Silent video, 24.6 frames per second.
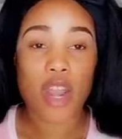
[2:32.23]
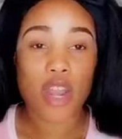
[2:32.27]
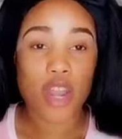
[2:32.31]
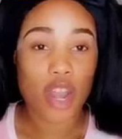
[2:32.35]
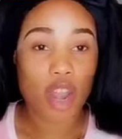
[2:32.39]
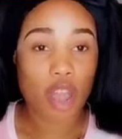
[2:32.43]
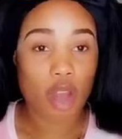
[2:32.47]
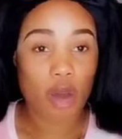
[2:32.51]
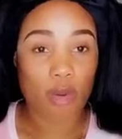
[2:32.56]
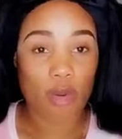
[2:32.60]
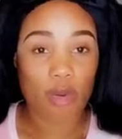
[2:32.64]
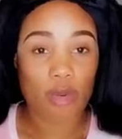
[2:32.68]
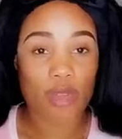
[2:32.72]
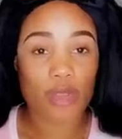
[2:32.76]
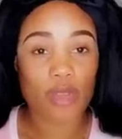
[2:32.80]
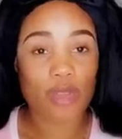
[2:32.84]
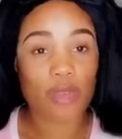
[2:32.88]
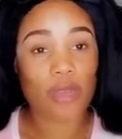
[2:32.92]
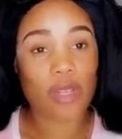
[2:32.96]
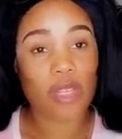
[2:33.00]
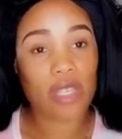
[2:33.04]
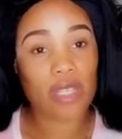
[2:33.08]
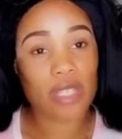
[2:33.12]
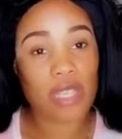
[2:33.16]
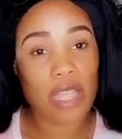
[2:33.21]
No,
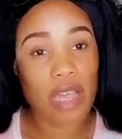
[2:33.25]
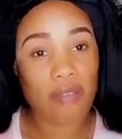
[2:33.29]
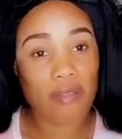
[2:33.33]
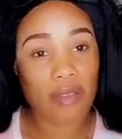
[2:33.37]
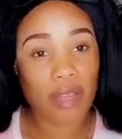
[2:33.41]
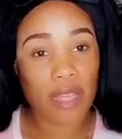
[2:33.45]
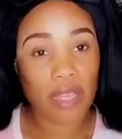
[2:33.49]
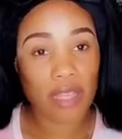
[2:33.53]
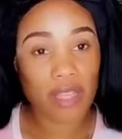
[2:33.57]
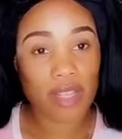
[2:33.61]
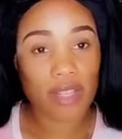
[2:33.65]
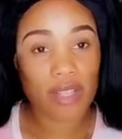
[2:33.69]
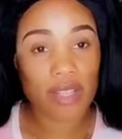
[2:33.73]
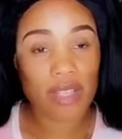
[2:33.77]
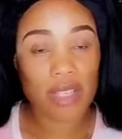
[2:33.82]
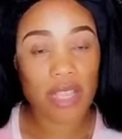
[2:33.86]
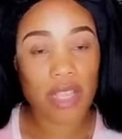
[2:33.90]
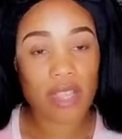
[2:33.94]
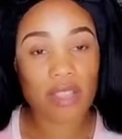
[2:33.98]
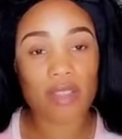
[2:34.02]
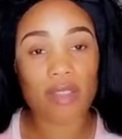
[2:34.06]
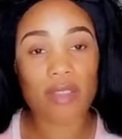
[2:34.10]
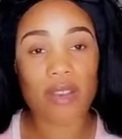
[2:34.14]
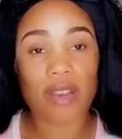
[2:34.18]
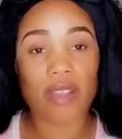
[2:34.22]
you need to have a clear
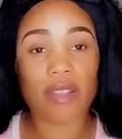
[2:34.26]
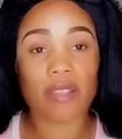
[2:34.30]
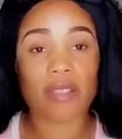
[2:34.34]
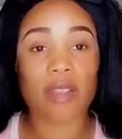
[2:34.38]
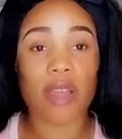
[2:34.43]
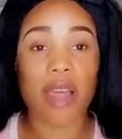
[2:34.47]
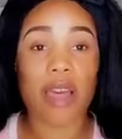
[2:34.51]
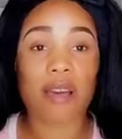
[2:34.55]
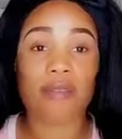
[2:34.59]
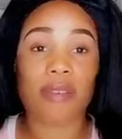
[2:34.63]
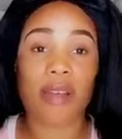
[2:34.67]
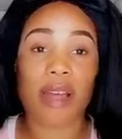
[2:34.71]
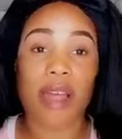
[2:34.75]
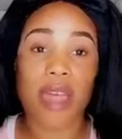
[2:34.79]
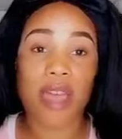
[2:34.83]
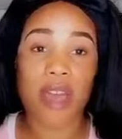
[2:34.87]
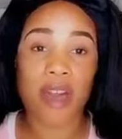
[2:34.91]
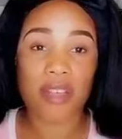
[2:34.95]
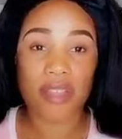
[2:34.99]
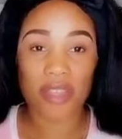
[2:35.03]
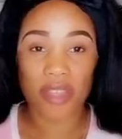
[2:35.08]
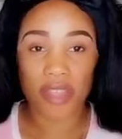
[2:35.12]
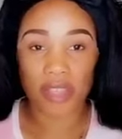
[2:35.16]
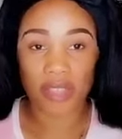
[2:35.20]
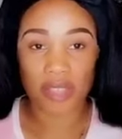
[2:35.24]
skin, you need to have a
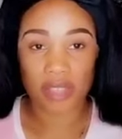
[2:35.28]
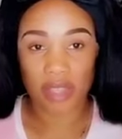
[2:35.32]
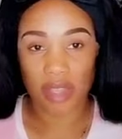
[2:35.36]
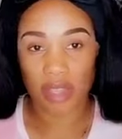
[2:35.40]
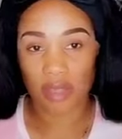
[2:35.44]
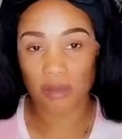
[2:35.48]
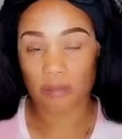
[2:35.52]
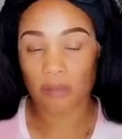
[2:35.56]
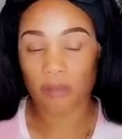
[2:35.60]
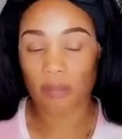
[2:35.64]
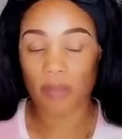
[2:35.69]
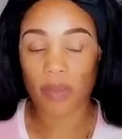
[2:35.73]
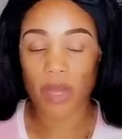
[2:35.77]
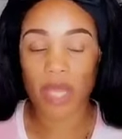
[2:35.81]
healthy skin.